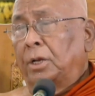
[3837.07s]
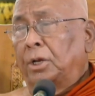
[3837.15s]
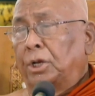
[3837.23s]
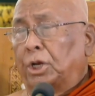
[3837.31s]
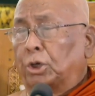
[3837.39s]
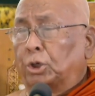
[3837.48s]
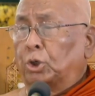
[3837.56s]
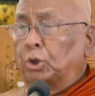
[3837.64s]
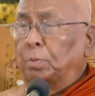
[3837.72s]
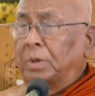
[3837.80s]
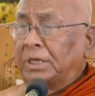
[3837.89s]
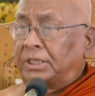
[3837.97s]
No go
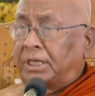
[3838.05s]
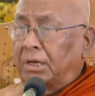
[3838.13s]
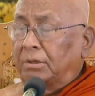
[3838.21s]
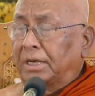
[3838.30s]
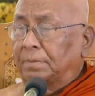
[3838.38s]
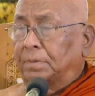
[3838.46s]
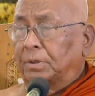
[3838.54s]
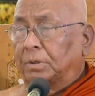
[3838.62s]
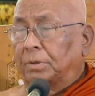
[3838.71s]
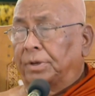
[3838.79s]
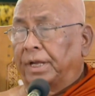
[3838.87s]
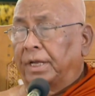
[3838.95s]
Masane
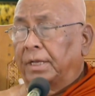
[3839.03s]
Bogori.